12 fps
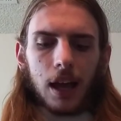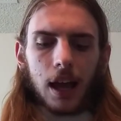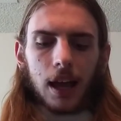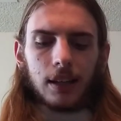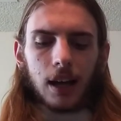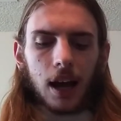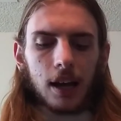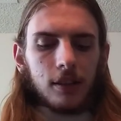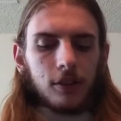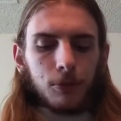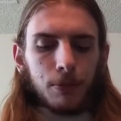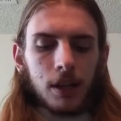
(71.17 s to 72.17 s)
and I
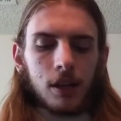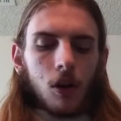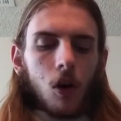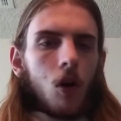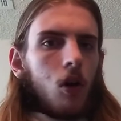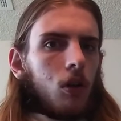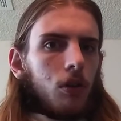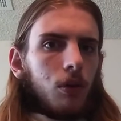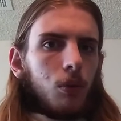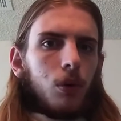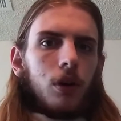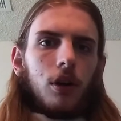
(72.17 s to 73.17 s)
speak all the
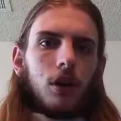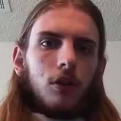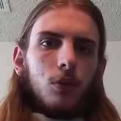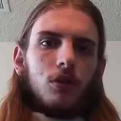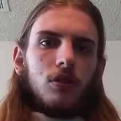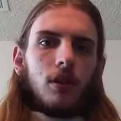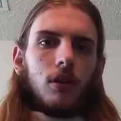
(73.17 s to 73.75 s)
words which the